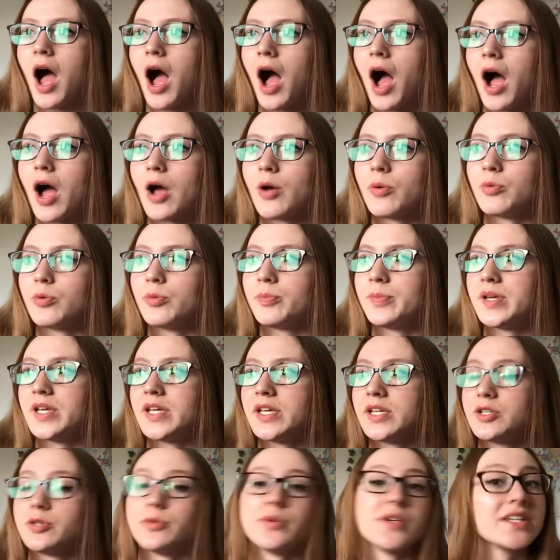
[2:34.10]
I will
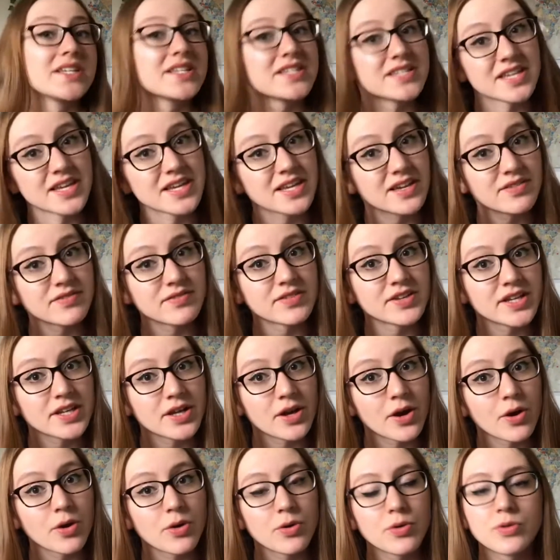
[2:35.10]
be doing singing
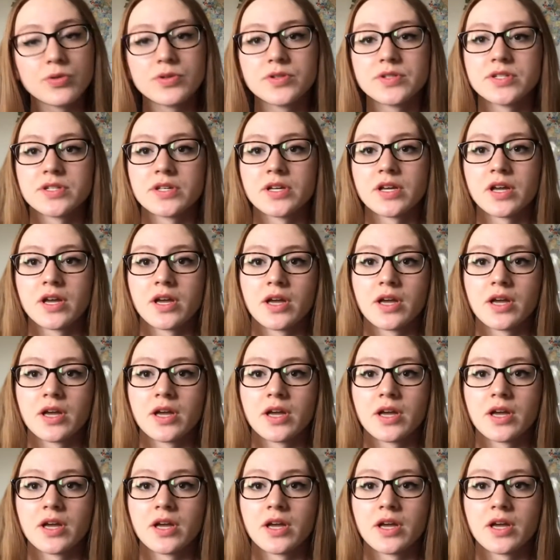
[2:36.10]
videos,